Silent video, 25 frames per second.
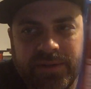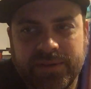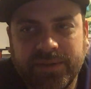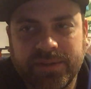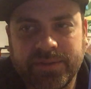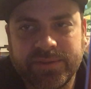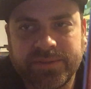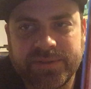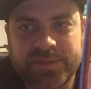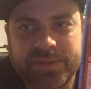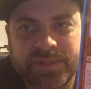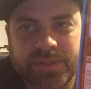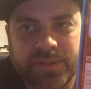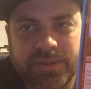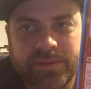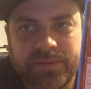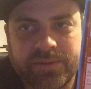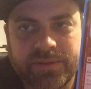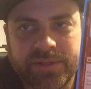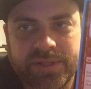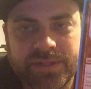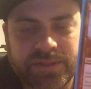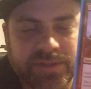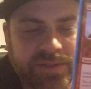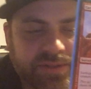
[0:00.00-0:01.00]
all those
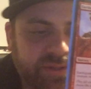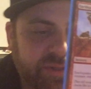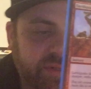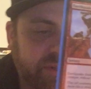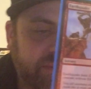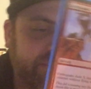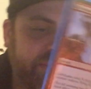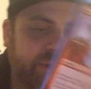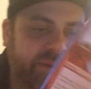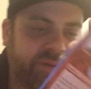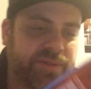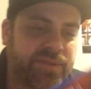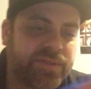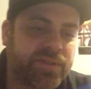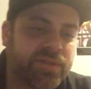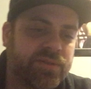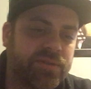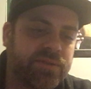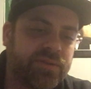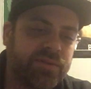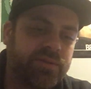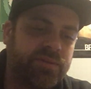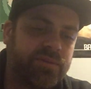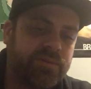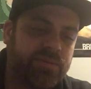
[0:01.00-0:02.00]
creatures your opponents
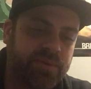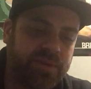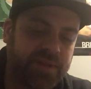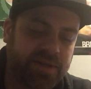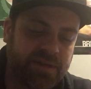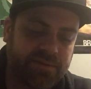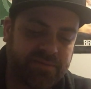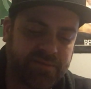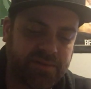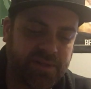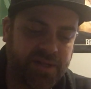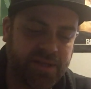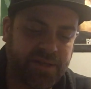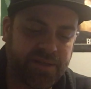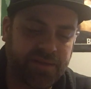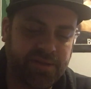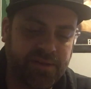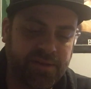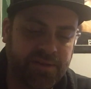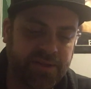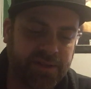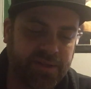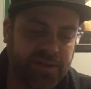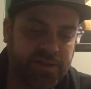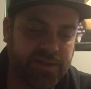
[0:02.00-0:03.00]
control without flying.
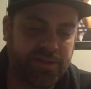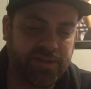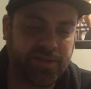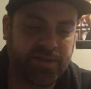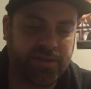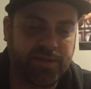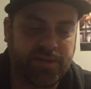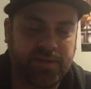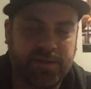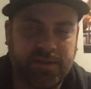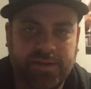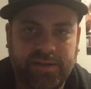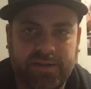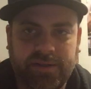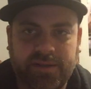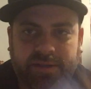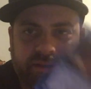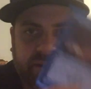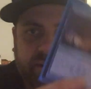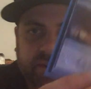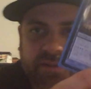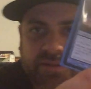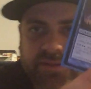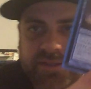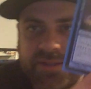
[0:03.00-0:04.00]

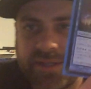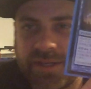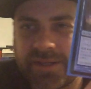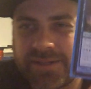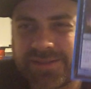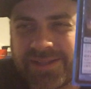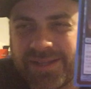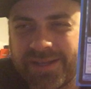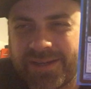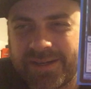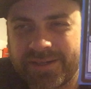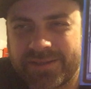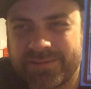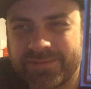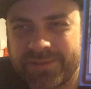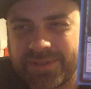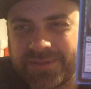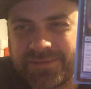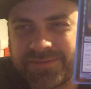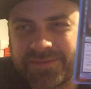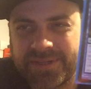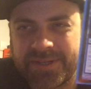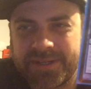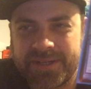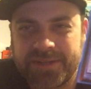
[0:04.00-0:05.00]
Cyclonic
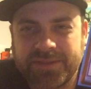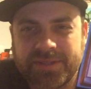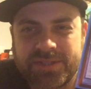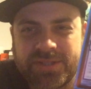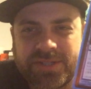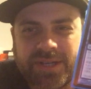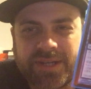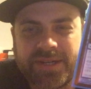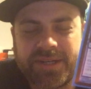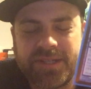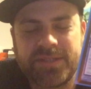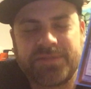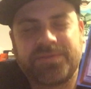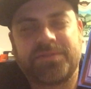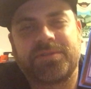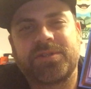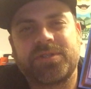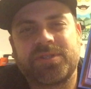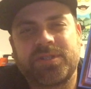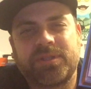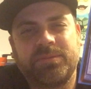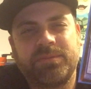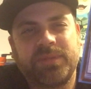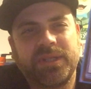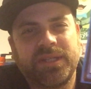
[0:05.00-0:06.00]
Rift. I got the Chinese
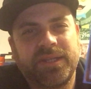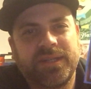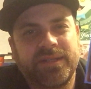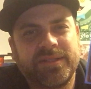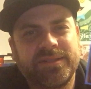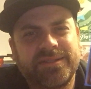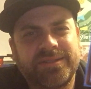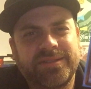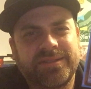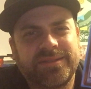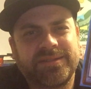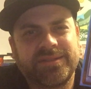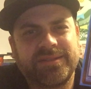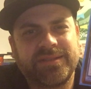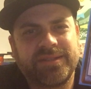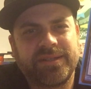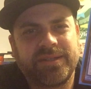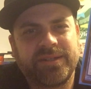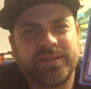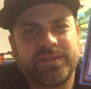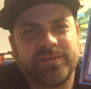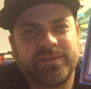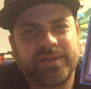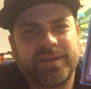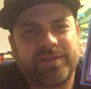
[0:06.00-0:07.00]
version because,
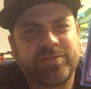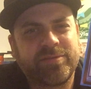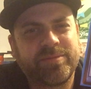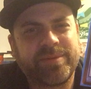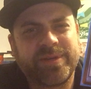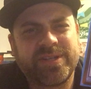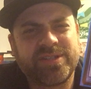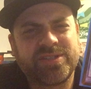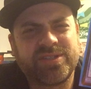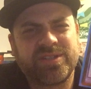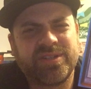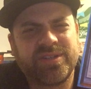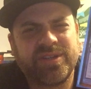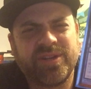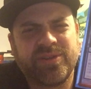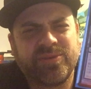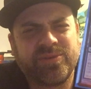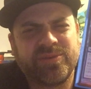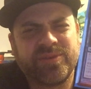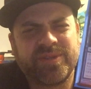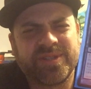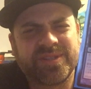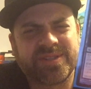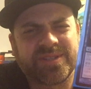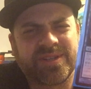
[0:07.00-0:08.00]
everybody should
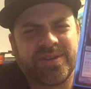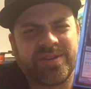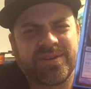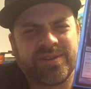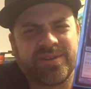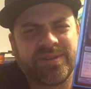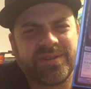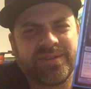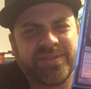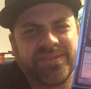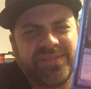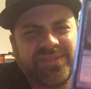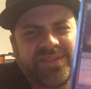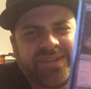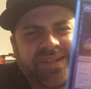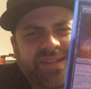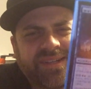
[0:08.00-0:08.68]
know this card.